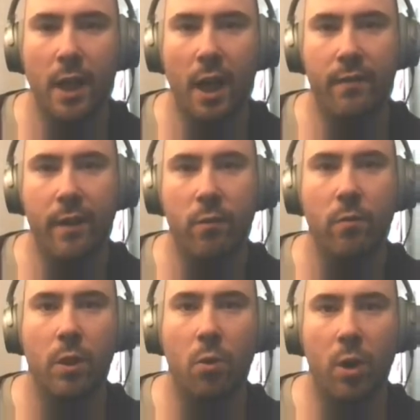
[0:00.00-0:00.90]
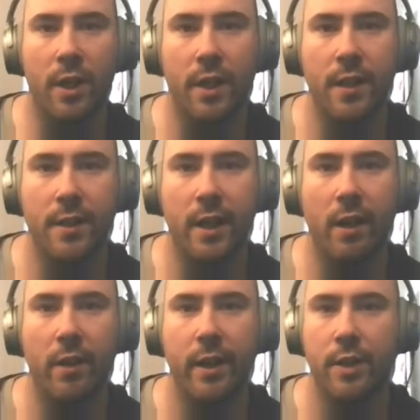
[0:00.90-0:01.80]
I've never recorded in this
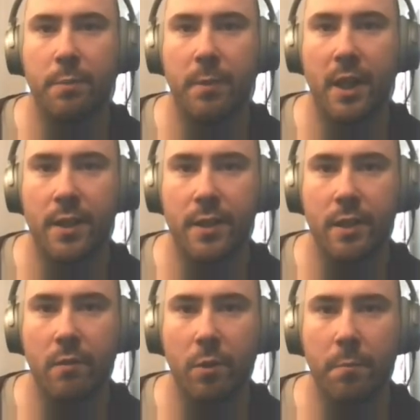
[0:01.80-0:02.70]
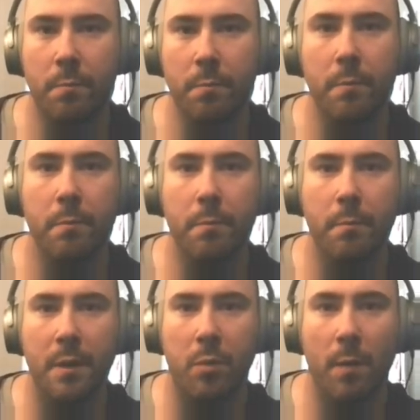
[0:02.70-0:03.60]
area just because it would
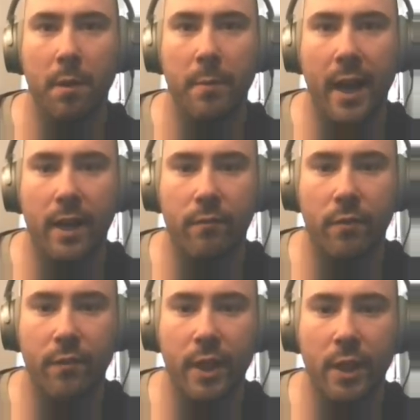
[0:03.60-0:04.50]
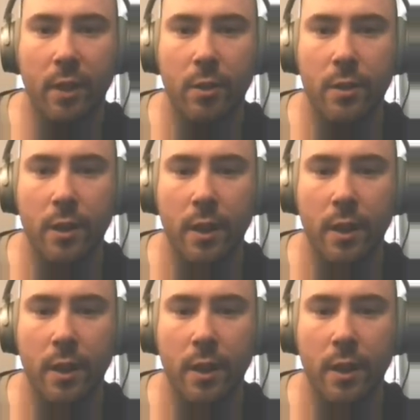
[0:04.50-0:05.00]
be problematic for videos.